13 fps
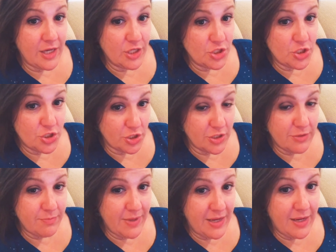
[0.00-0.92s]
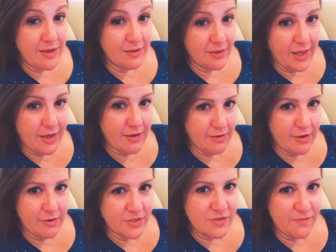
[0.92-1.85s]
it should be, like,
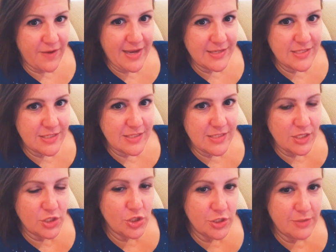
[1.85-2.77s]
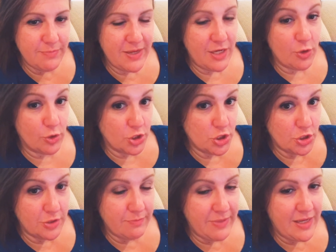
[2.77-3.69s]
you know, as fast as it could be or
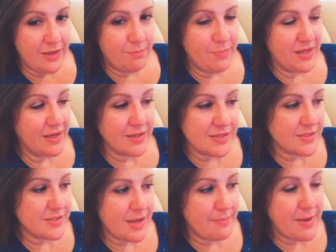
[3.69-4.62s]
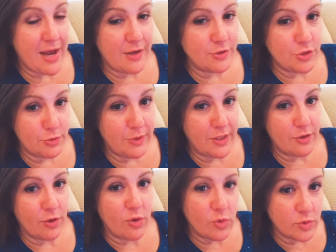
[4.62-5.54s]
should be, because I'm not doing
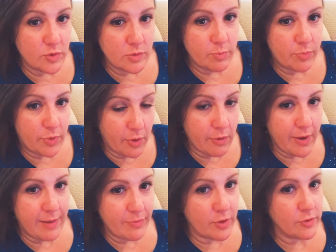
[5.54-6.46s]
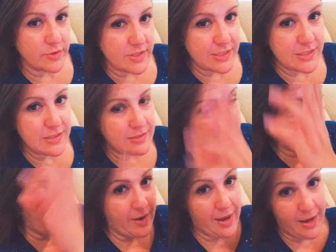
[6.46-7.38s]
the whole program, the whole system
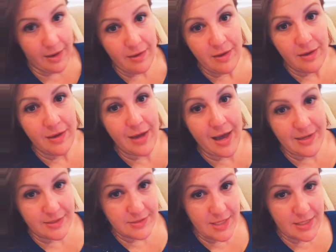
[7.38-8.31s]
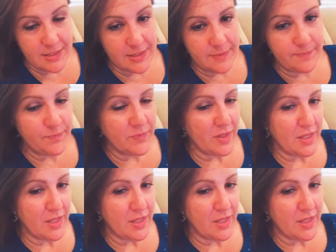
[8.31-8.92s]
the way God intended.